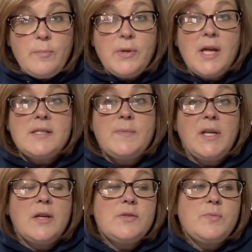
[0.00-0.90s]
Plus,
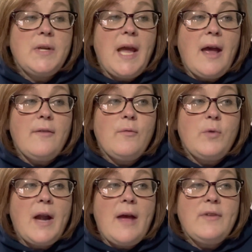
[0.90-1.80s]
because we have,
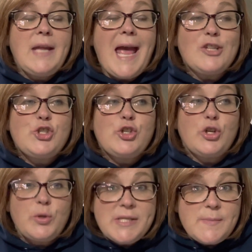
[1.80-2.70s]
we're having extra
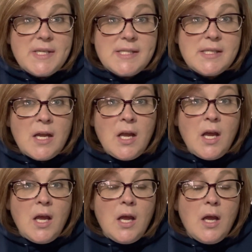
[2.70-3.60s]
Christmas
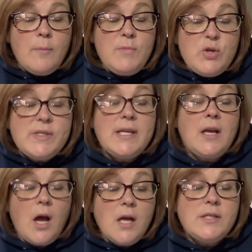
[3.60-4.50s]
music
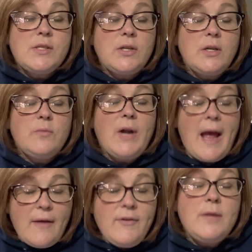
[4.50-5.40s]
concert. We're
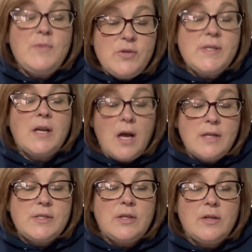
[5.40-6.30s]
having a music
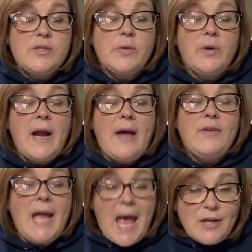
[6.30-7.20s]
concert, so we're
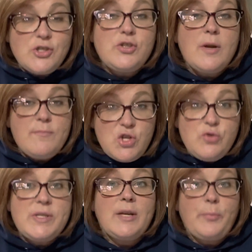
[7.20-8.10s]
having extra
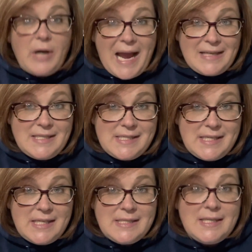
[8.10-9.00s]
music
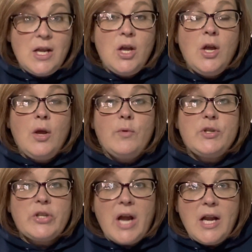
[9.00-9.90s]
practices,
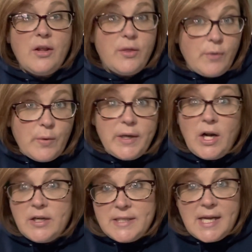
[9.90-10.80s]
which are kind of throwing
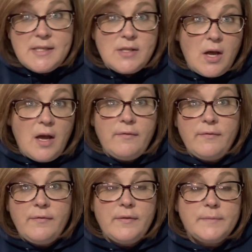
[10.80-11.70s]
our days
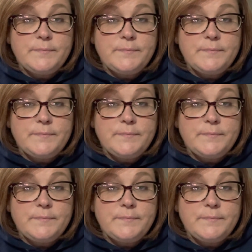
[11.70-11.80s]
off.